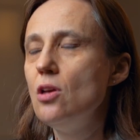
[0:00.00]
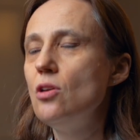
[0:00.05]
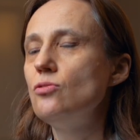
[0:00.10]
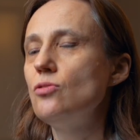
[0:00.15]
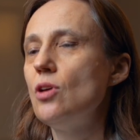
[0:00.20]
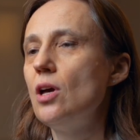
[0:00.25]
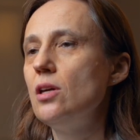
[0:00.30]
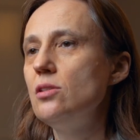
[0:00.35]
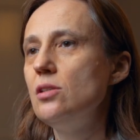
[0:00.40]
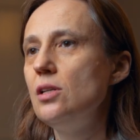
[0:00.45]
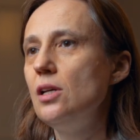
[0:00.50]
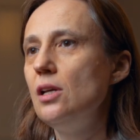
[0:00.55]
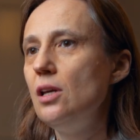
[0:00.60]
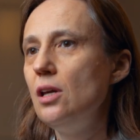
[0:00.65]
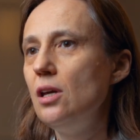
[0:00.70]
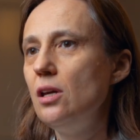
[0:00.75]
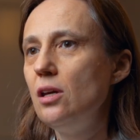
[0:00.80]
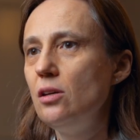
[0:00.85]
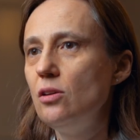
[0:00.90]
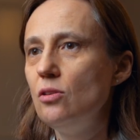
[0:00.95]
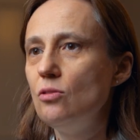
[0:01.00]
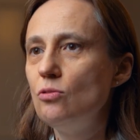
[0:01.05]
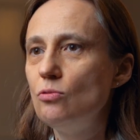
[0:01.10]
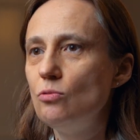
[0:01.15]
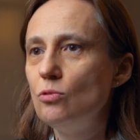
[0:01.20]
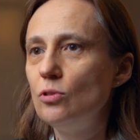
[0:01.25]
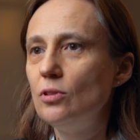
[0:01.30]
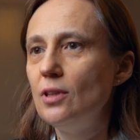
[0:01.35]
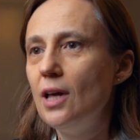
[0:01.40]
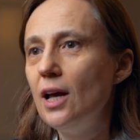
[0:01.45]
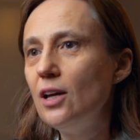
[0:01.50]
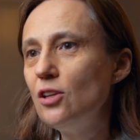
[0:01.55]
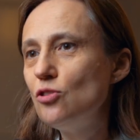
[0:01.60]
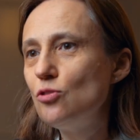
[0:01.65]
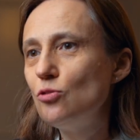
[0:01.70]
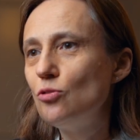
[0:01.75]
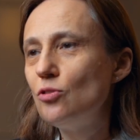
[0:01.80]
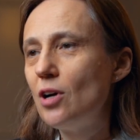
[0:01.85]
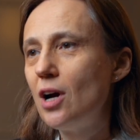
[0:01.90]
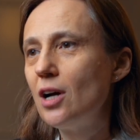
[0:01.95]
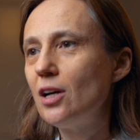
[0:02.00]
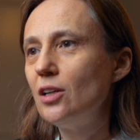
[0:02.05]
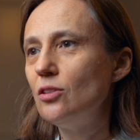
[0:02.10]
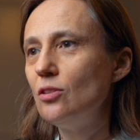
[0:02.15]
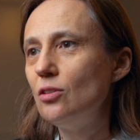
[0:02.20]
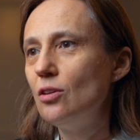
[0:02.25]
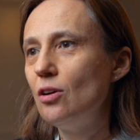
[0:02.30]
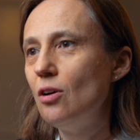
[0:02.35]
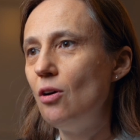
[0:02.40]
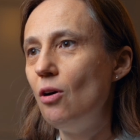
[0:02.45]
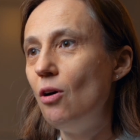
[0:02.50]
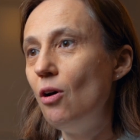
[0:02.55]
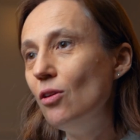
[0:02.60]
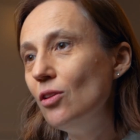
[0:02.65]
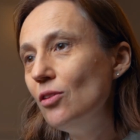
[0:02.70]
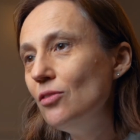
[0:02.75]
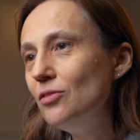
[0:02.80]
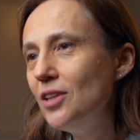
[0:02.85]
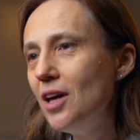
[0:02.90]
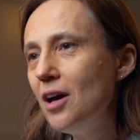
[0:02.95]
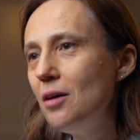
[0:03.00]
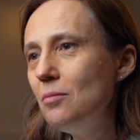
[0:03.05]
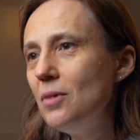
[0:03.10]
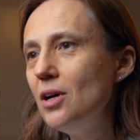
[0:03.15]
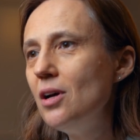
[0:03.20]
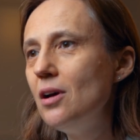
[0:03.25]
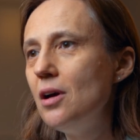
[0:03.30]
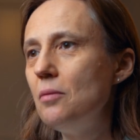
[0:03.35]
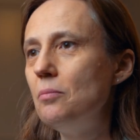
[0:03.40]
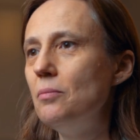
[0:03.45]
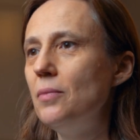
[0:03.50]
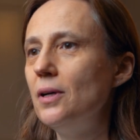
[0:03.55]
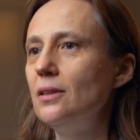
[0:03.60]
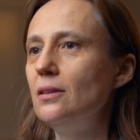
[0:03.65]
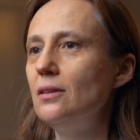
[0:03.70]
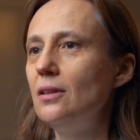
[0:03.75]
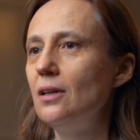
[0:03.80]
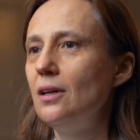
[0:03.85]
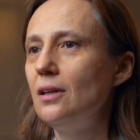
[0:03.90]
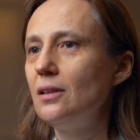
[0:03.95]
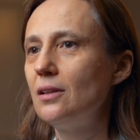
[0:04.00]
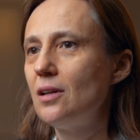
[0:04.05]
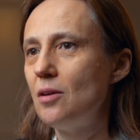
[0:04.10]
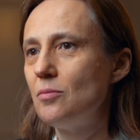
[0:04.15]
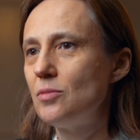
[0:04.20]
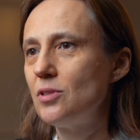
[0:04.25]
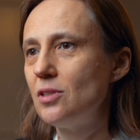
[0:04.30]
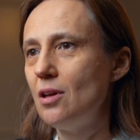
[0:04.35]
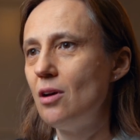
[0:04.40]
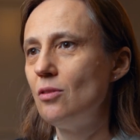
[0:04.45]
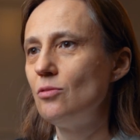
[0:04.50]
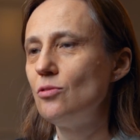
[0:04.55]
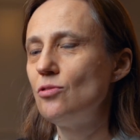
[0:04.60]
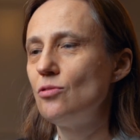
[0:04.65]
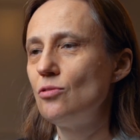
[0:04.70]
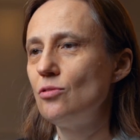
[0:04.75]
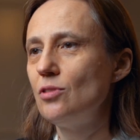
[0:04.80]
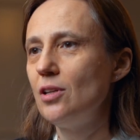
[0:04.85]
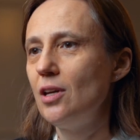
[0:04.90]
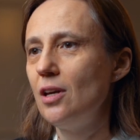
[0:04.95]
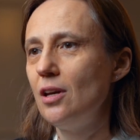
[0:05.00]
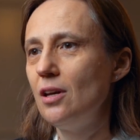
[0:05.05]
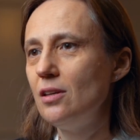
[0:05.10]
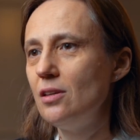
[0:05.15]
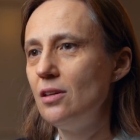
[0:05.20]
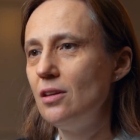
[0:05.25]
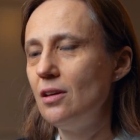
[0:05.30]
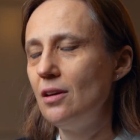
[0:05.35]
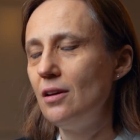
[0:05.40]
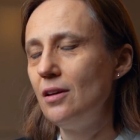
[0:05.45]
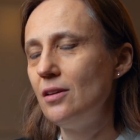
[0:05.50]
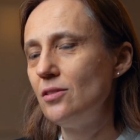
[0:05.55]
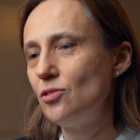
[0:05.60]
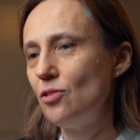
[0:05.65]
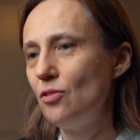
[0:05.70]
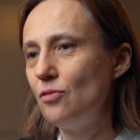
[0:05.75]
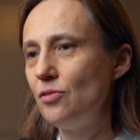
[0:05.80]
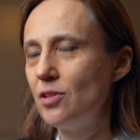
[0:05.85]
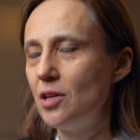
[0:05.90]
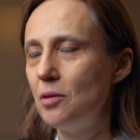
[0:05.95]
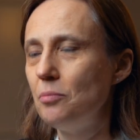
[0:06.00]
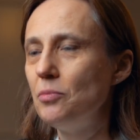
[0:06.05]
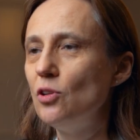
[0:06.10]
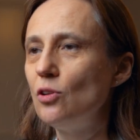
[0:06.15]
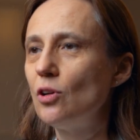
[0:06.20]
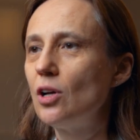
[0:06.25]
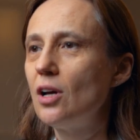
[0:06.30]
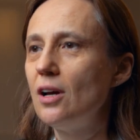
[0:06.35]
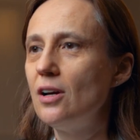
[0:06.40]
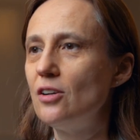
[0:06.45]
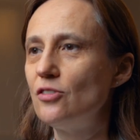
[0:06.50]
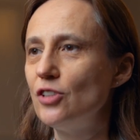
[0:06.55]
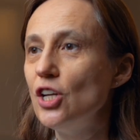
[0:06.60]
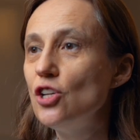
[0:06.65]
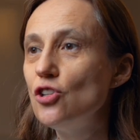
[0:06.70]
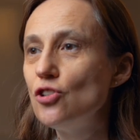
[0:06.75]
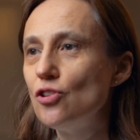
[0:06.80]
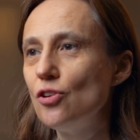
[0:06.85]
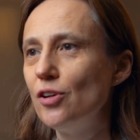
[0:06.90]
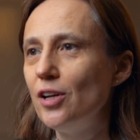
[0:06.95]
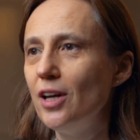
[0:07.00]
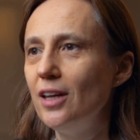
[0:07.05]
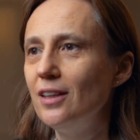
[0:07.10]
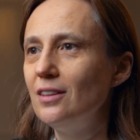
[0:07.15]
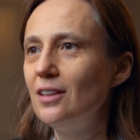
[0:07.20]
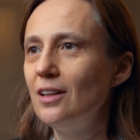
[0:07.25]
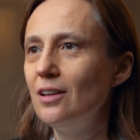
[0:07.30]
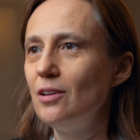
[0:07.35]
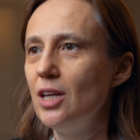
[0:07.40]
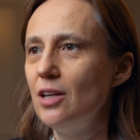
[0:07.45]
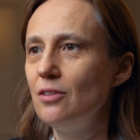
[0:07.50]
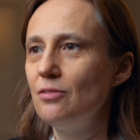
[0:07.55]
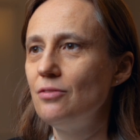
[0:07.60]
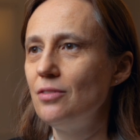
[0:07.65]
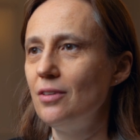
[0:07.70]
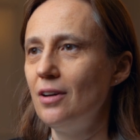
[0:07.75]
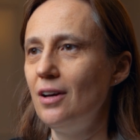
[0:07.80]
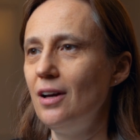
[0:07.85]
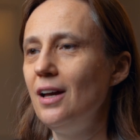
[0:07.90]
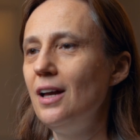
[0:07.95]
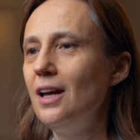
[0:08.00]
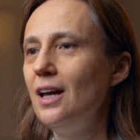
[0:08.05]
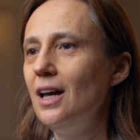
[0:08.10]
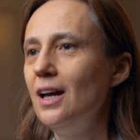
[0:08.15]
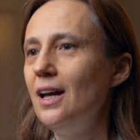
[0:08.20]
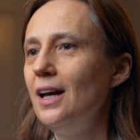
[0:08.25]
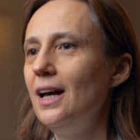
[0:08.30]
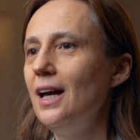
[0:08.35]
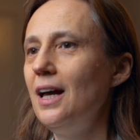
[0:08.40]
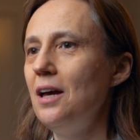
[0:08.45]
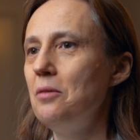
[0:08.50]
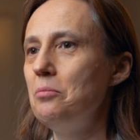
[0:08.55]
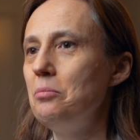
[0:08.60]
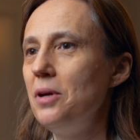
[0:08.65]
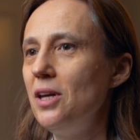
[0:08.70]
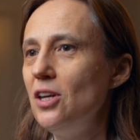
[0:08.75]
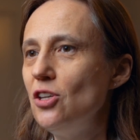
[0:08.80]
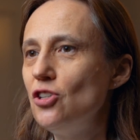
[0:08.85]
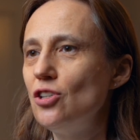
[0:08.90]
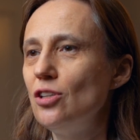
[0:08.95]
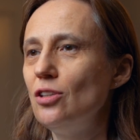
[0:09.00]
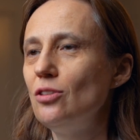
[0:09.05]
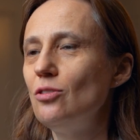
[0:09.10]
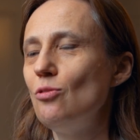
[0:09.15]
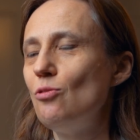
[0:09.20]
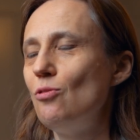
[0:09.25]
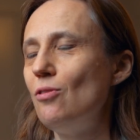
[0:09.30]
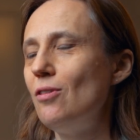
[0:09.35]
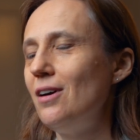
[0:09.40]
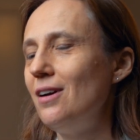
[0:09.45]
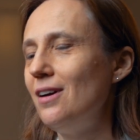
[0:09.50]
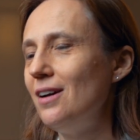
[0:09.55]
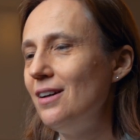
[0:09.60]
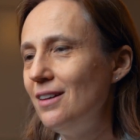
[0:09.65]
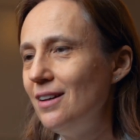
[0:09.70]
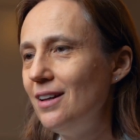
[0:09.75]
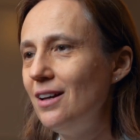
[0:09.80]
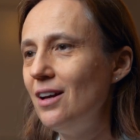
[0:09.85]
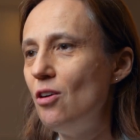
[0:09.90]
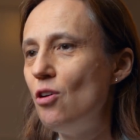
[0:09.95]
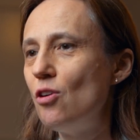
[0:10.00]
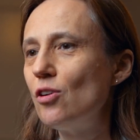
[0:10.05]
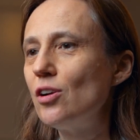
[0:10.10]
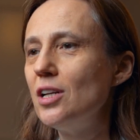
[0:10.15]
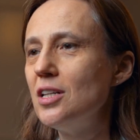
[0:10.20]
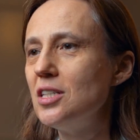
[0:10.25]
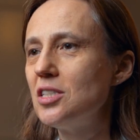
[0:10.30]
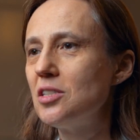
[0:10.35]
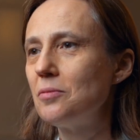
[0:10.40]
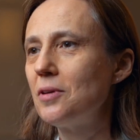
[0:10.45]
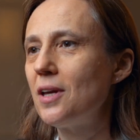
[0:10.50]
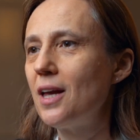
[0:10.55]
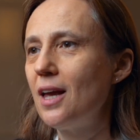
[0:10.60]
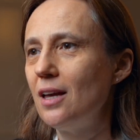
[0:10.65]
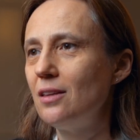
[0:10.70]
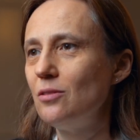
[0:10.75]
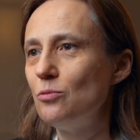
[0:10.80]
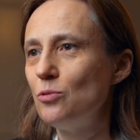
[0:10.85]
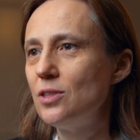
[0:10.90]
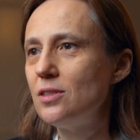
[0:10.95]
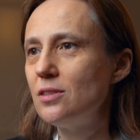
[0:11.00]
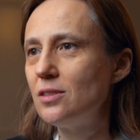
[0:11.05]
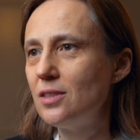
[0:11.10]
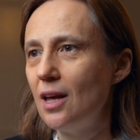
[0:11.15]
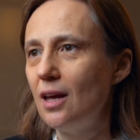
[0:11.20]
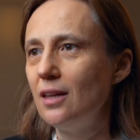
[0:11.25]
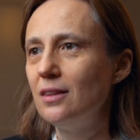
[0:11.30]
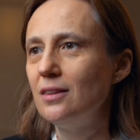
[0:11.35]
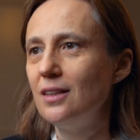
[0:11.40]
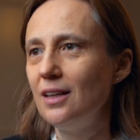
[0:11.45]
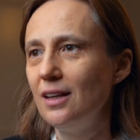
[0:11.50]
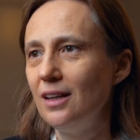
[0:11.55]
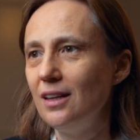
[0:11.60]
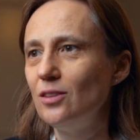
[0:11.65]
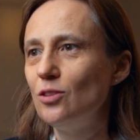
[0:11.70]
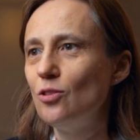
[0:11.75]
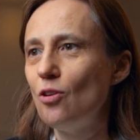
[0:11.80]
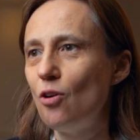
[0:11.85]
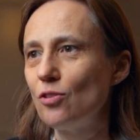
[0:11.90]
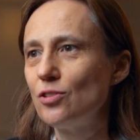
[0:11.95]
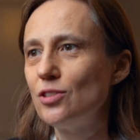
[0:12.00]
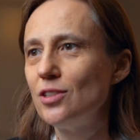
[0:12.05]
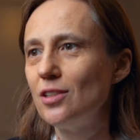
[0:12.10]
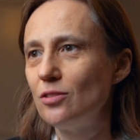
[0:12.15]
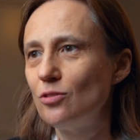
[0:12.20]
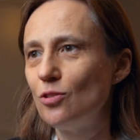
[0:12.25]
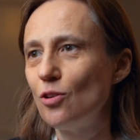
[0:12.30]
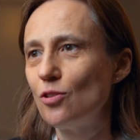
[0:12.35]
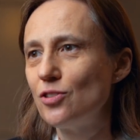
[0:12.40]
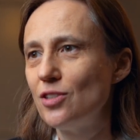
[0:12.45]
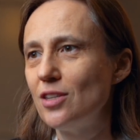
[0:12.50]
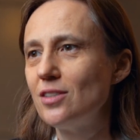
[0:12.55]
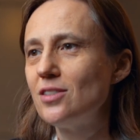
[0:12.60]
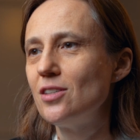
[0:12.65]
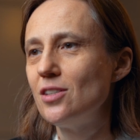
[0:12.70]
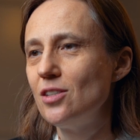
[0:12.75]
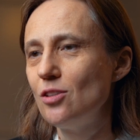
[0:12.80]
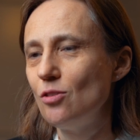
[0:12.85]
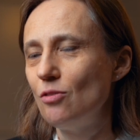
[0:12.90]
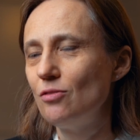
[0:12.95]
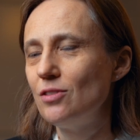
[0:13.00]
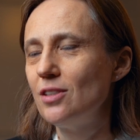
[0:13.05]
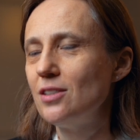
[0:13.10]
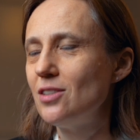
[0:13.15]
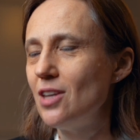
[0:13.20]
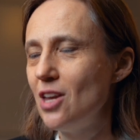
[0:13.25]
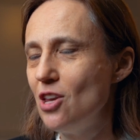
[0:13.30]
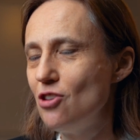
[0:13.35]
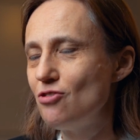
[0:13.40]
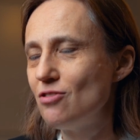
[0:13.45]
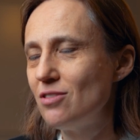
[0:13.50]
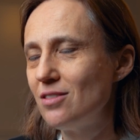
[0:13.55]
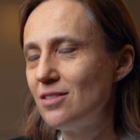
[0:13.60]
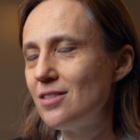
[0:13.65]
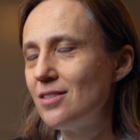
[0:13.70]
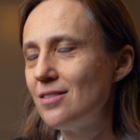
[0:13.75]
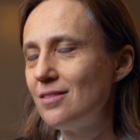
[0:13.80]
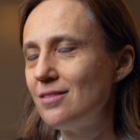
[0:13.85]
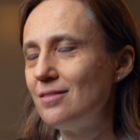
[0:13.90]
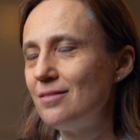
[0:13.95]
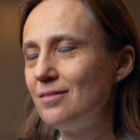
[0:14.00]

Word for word: So ideally, you would like to target all of them, but uh, it comes down to the uh, sort of therapeutic ratio and uh, if uh, patient or organism can withstand the toxic, toxicity of these agents.